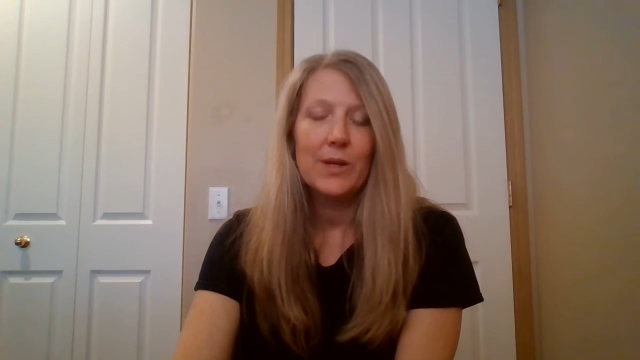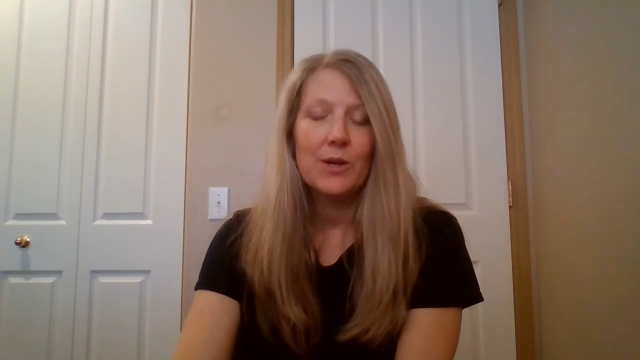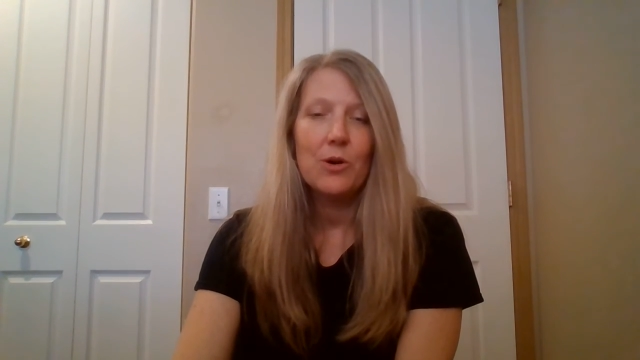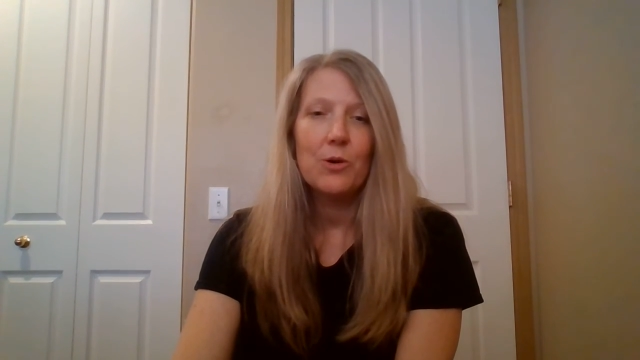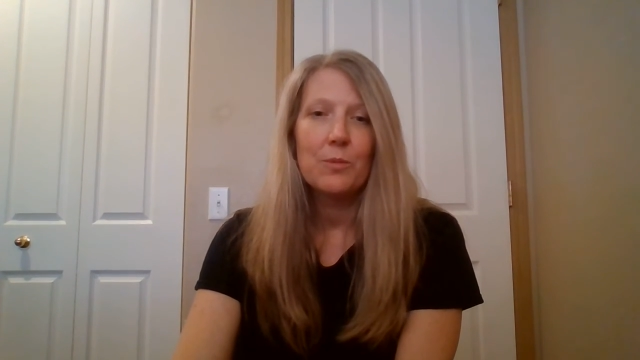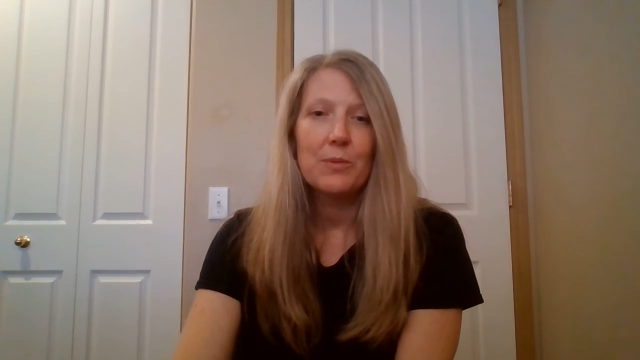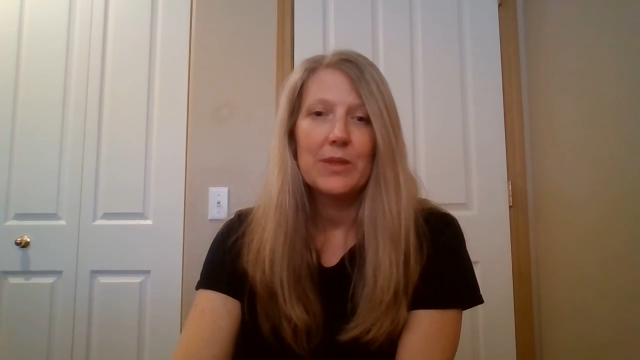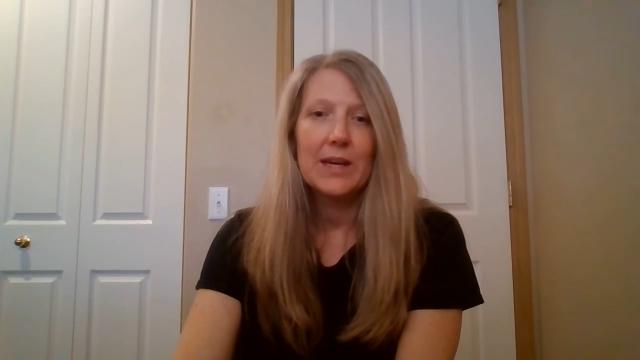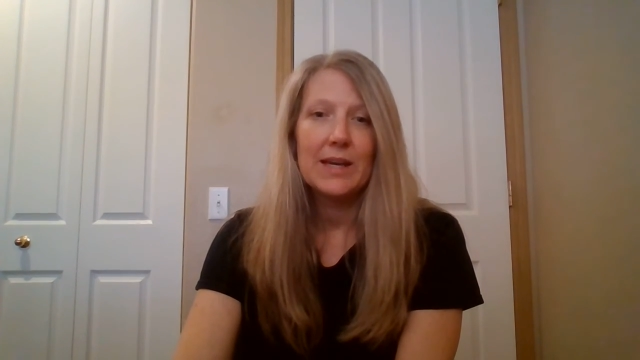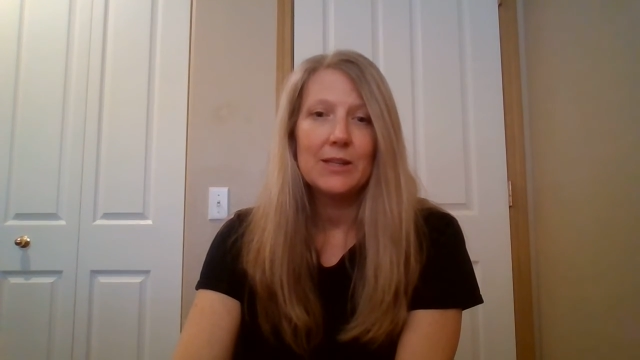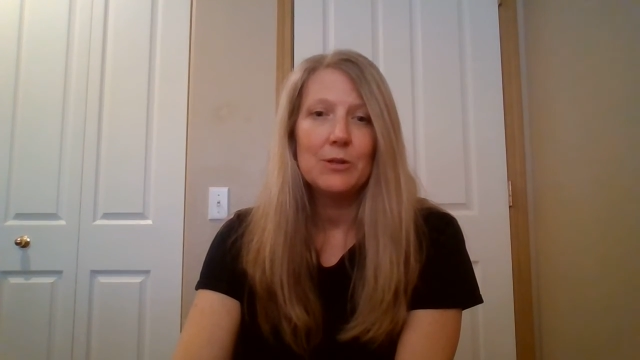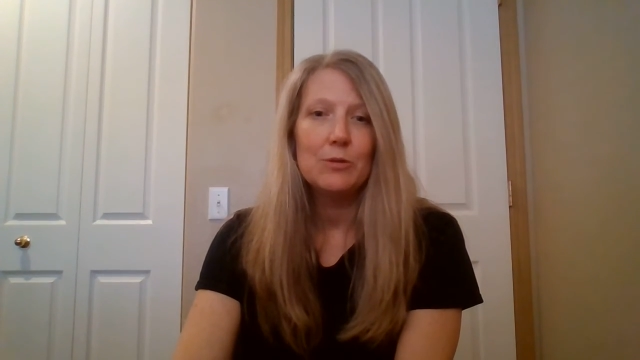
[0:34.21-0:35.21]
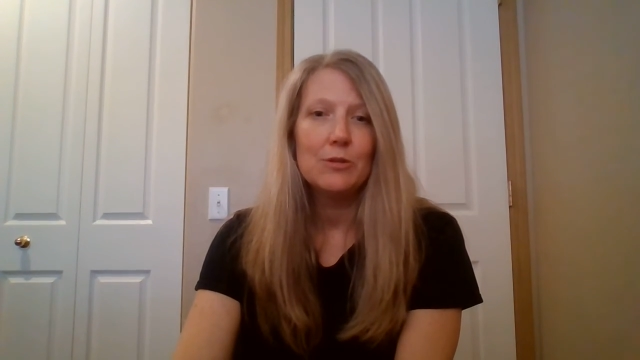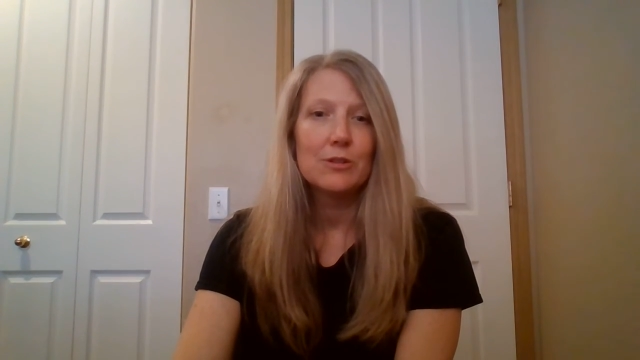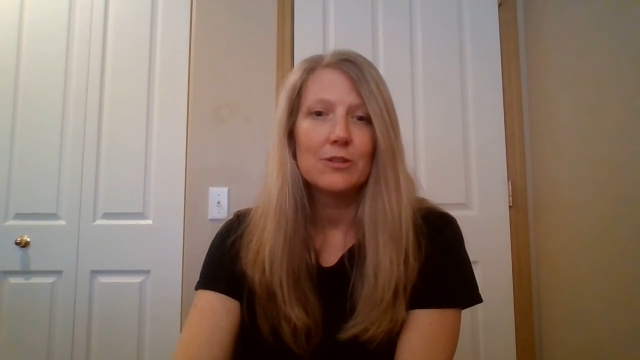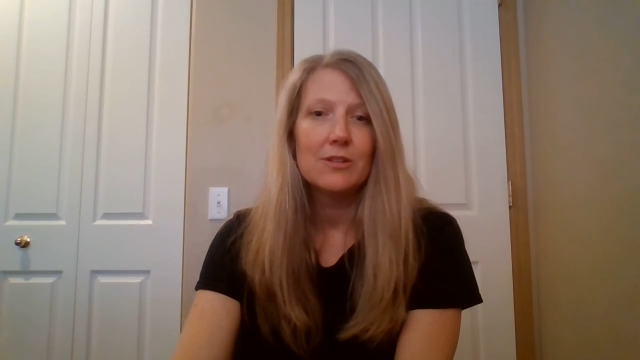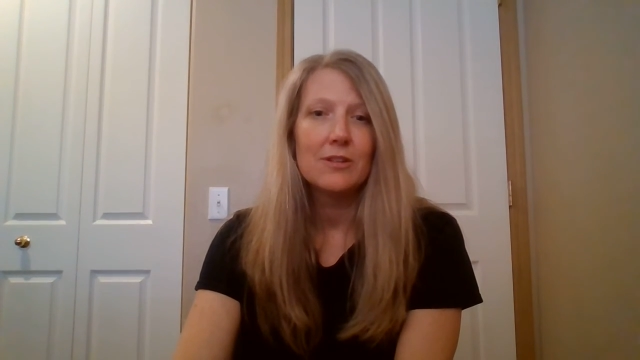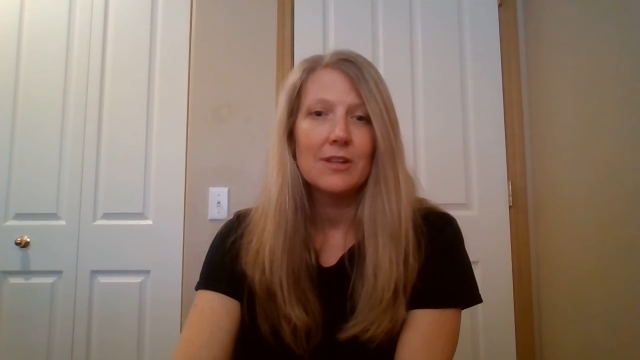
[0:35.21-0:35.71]
We hope that you
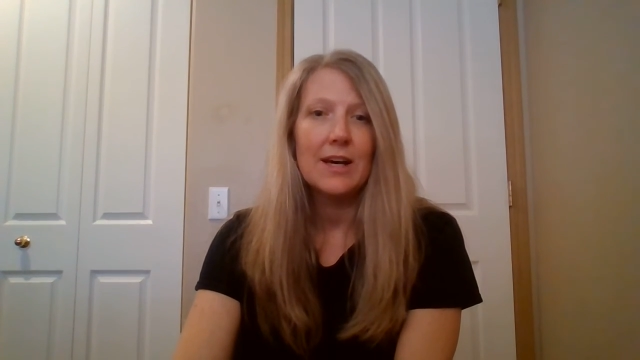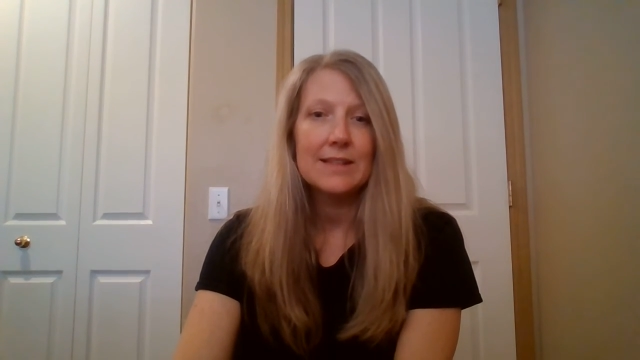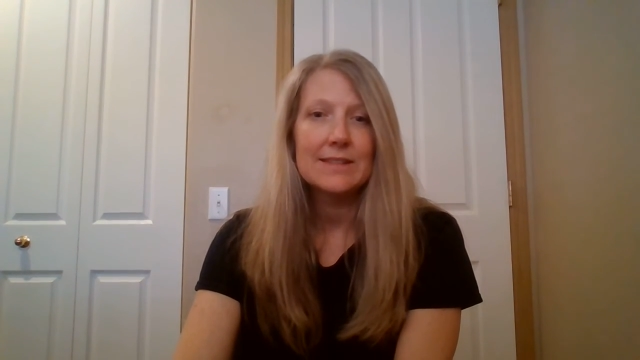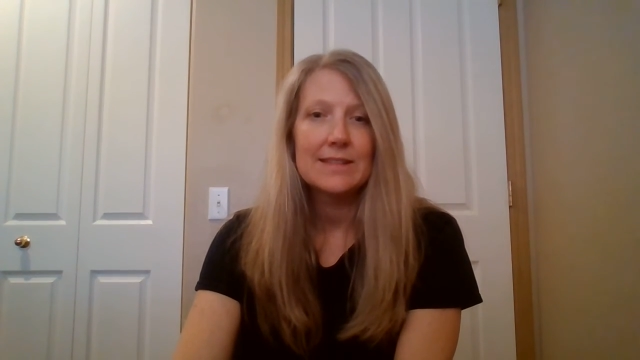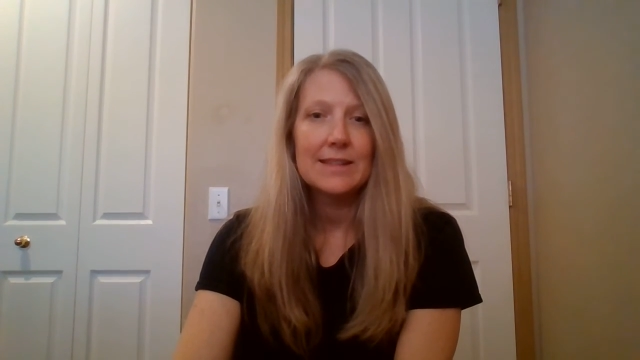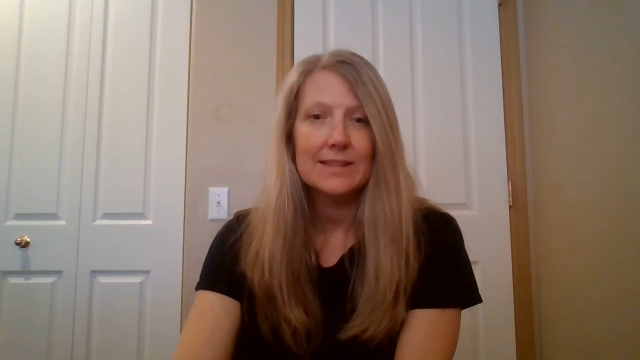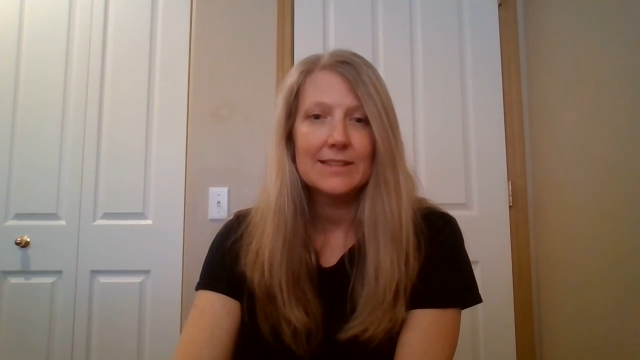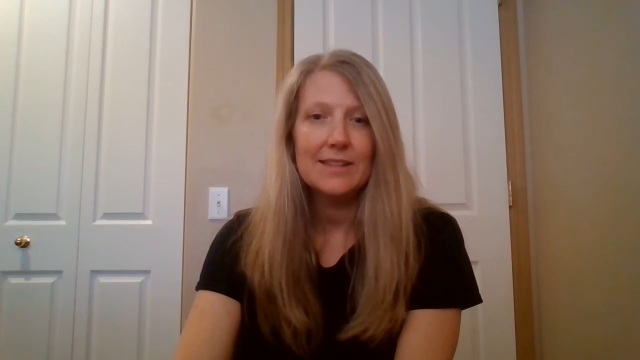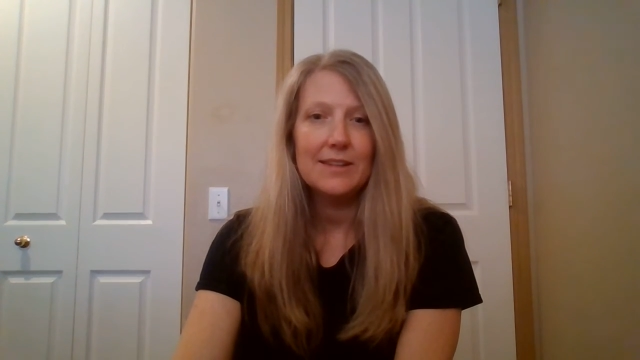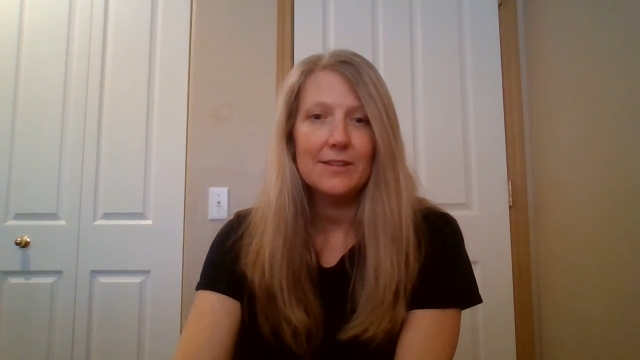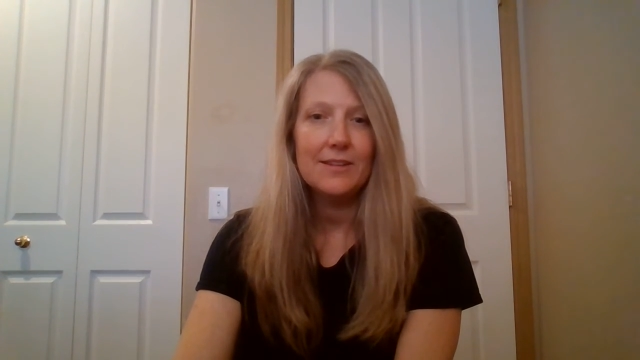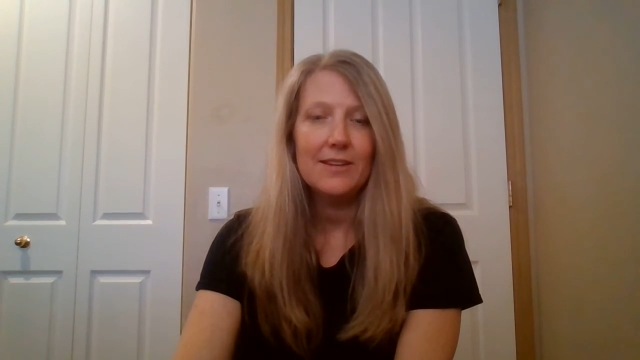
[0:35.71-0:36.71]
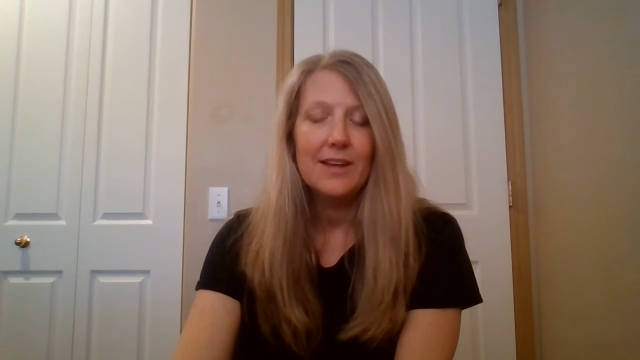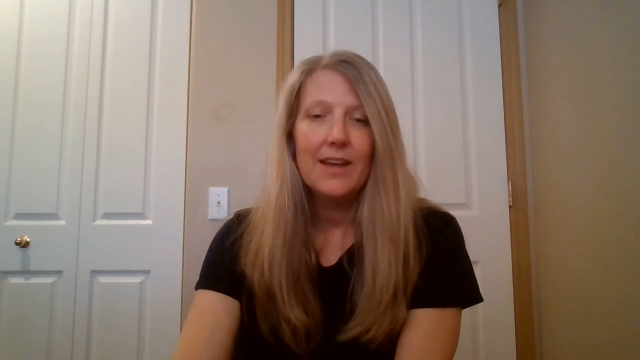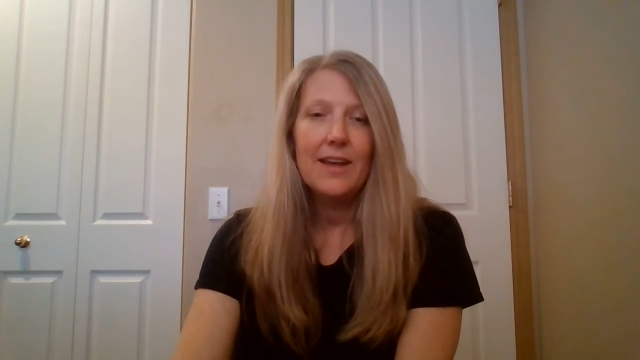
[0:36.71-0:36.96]
learn lots next year